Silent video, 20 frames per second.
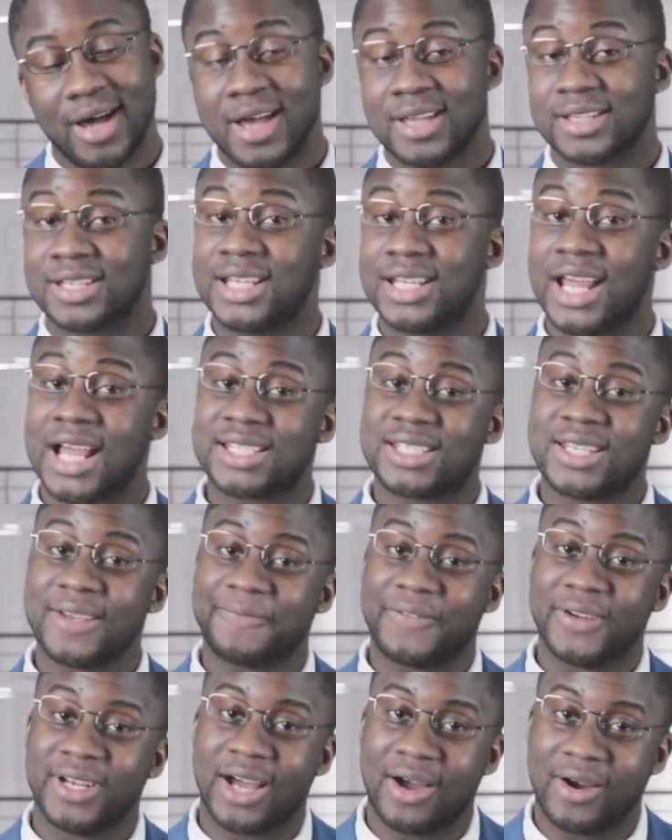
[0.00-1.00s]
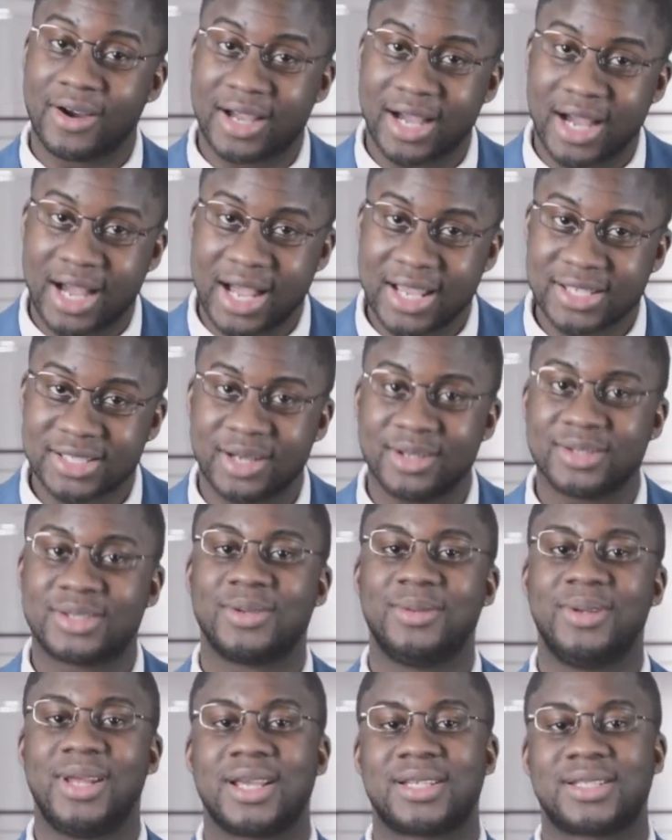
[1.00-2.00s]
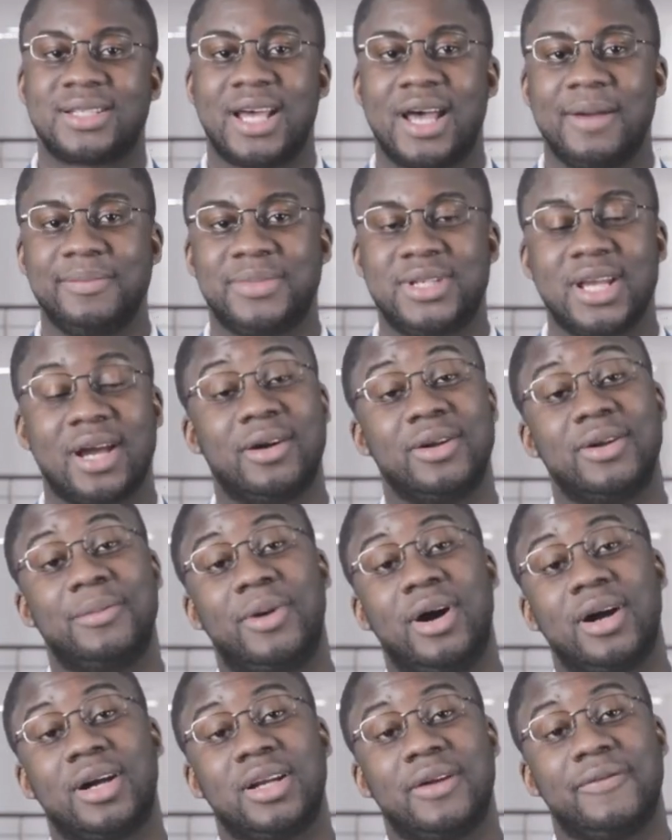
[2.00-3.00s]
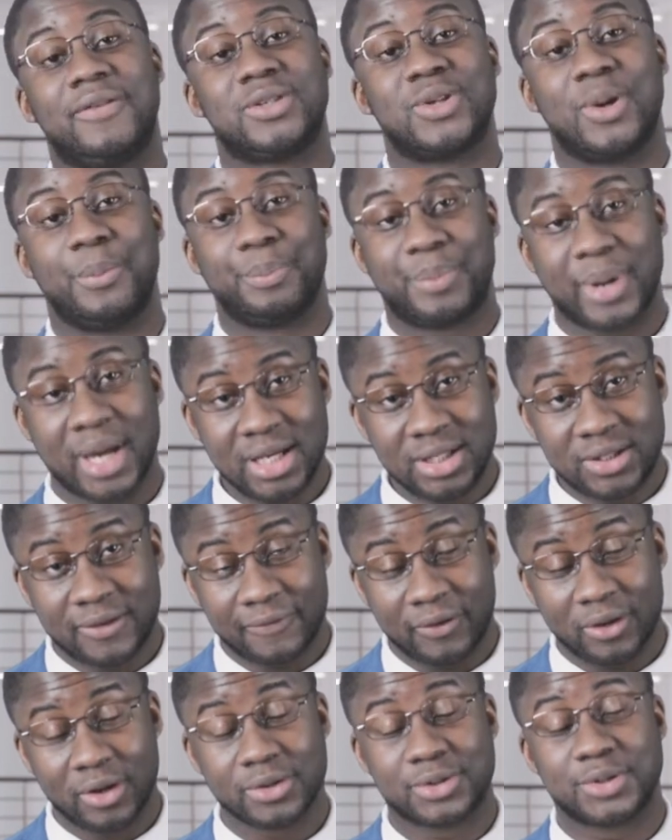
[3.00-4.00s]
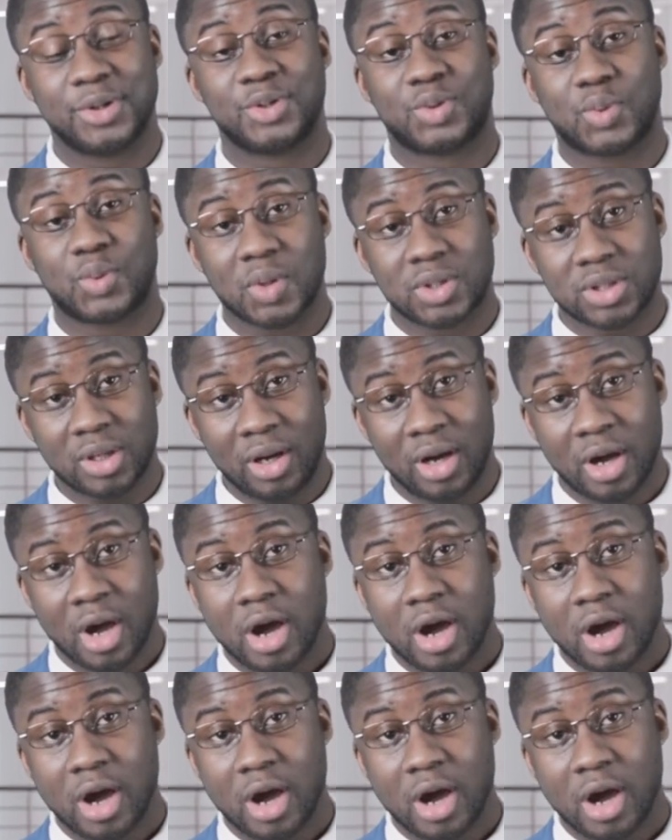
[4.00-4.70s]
So that's it for now, guys. Until next time, check out the Market Division page, follow us on Twitter,